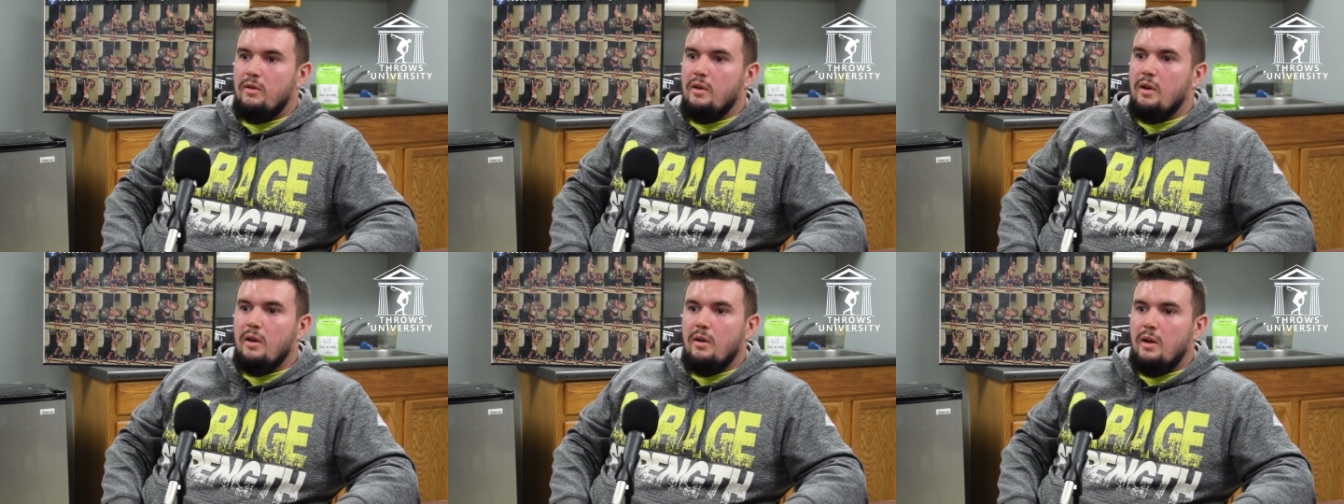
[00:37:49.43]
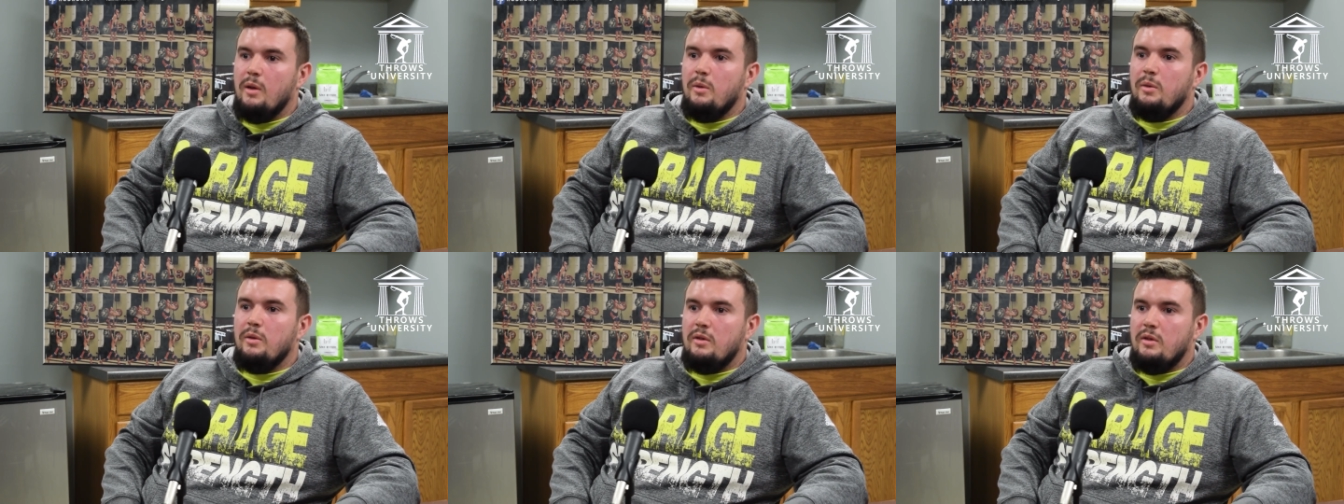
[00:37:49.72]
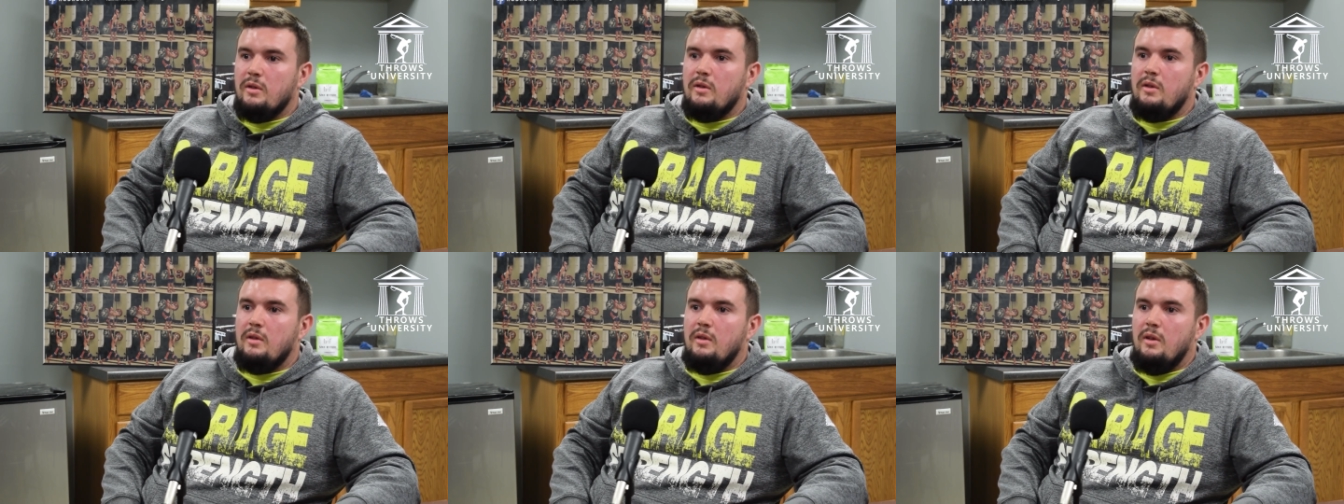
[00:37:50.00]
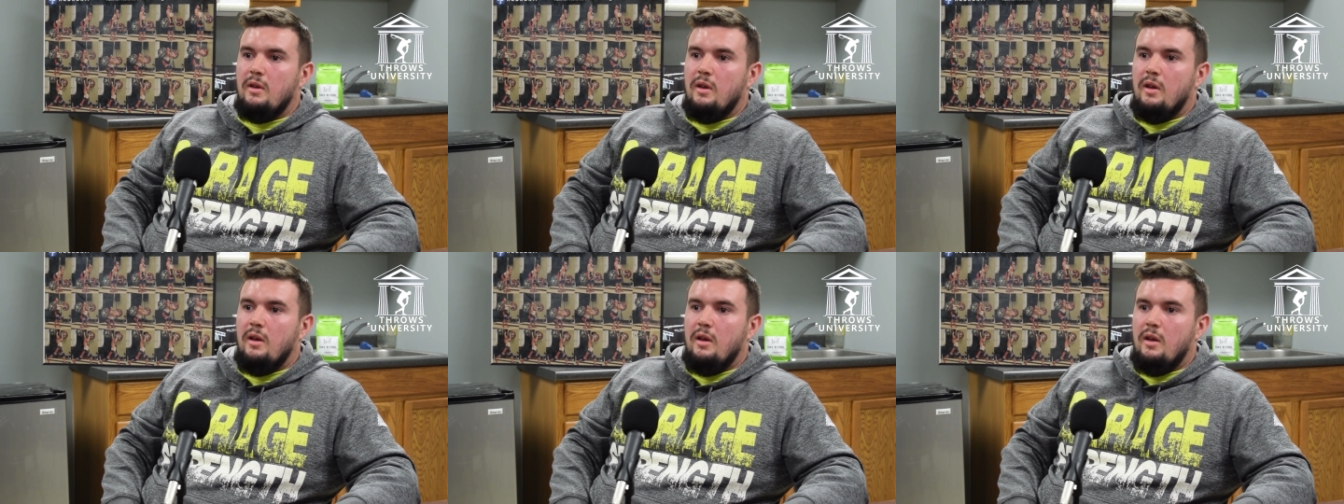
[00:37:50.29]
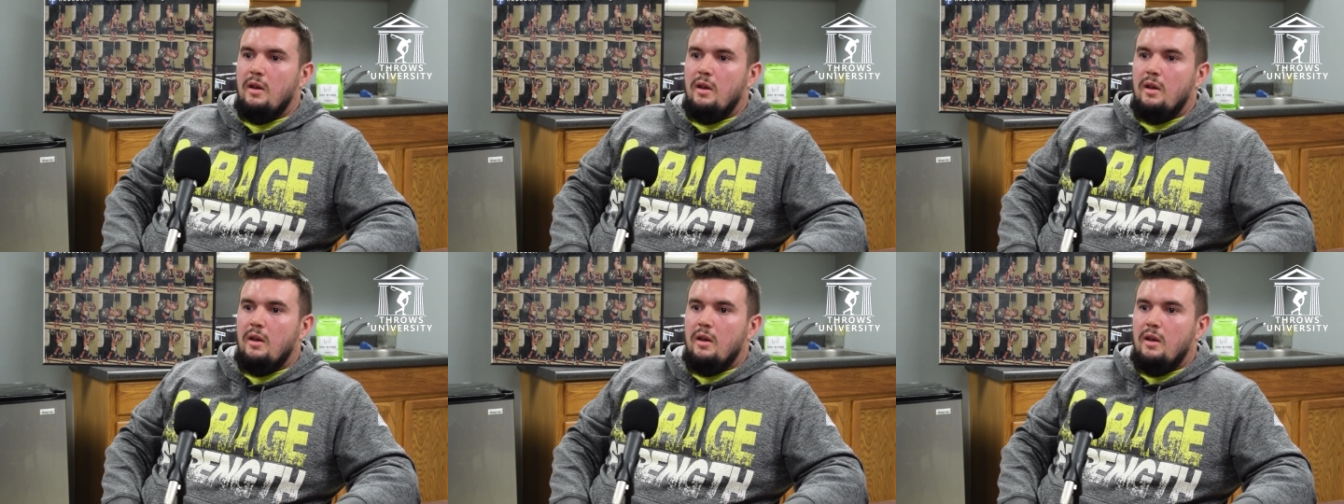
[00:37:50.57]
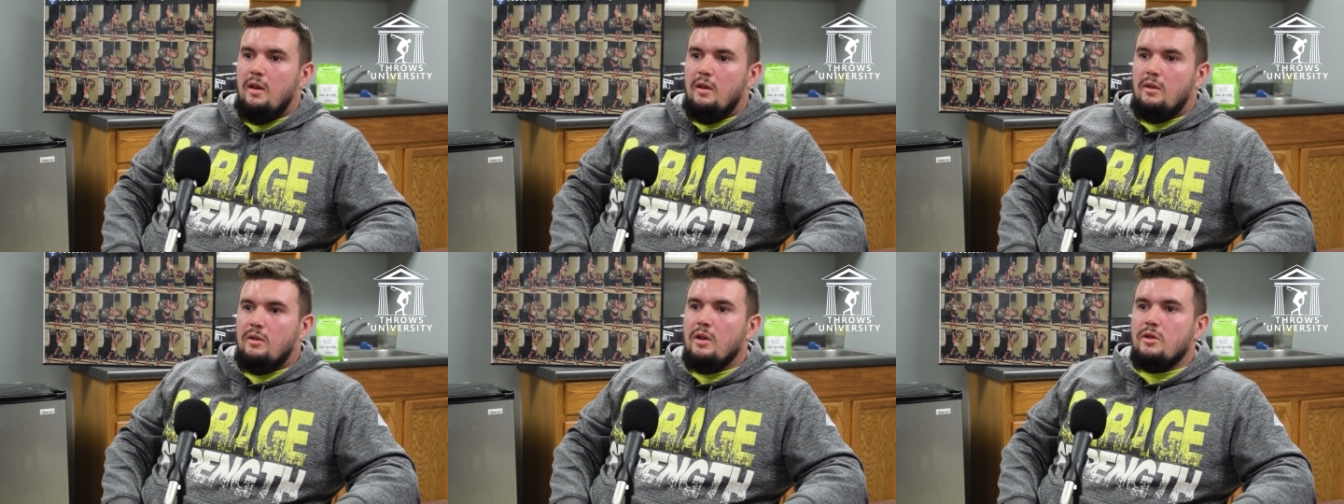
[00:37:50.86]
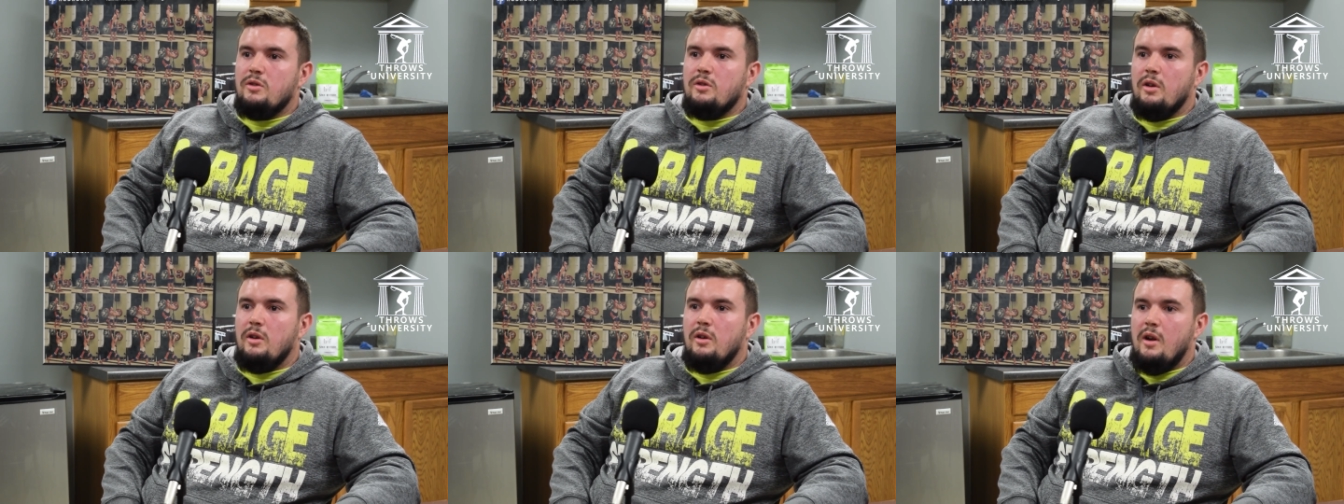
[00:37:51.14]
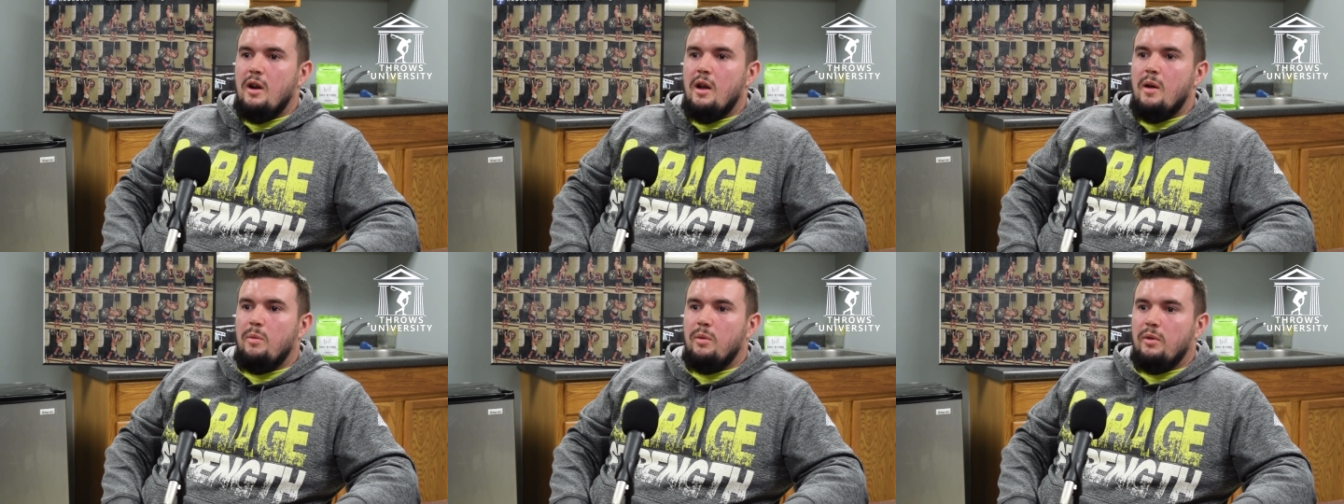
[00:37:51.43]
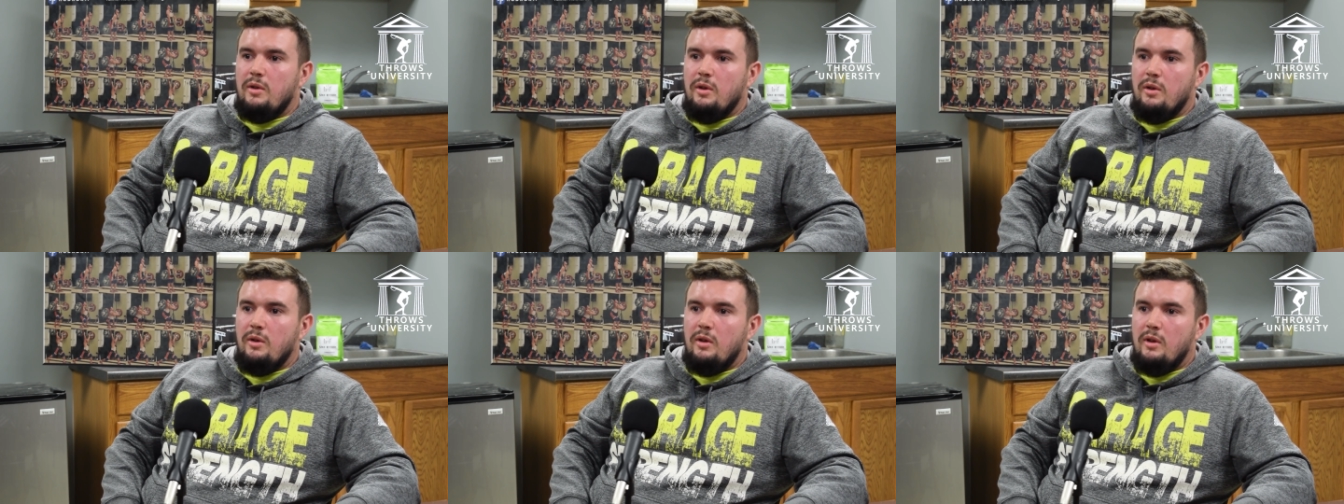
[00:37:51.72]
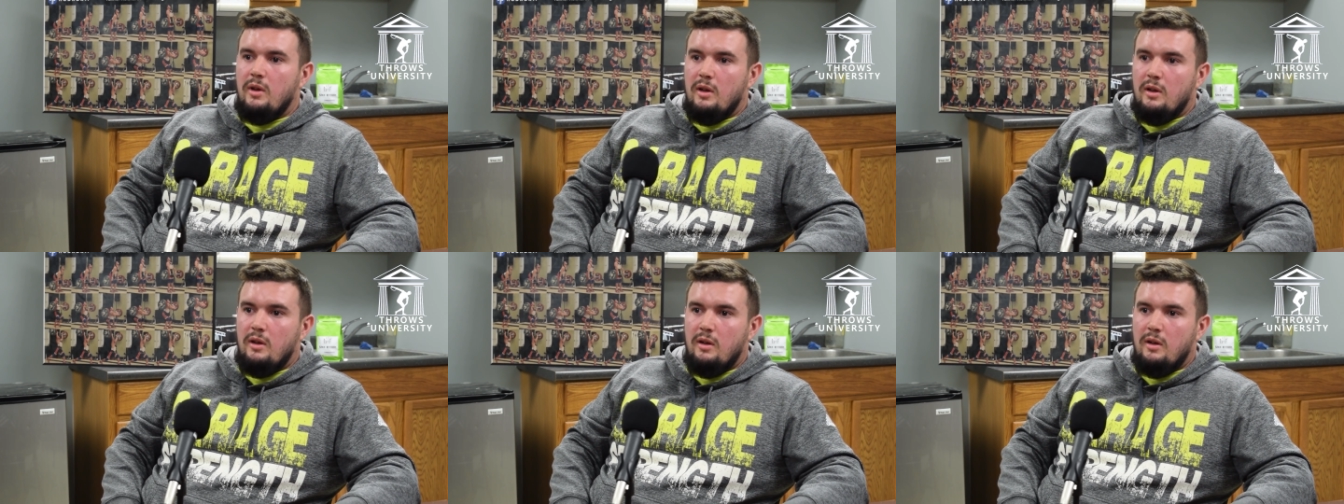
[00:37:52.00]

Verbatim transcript: You know, it was just such a good opportunity